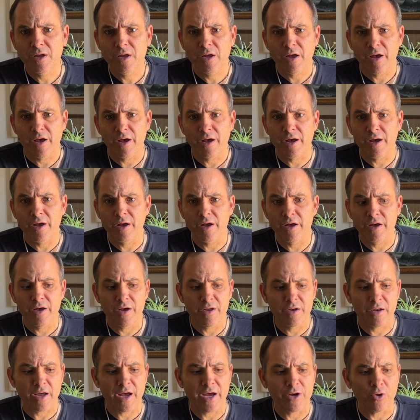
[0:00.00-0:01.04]

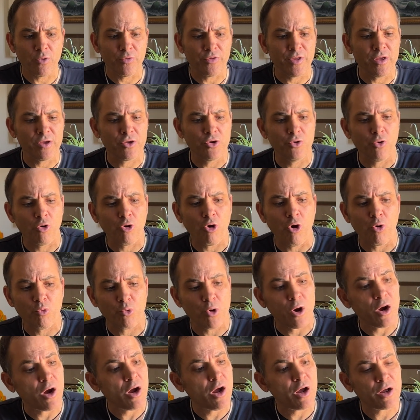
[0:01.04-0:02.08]
And I don't think you'll go
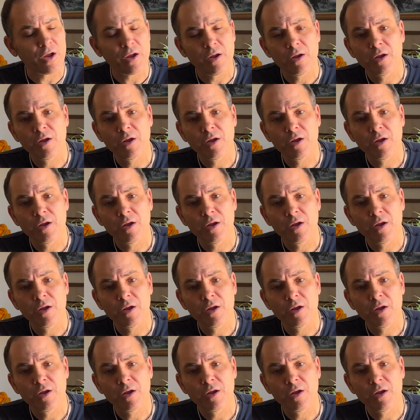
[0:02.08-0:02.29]
wrong.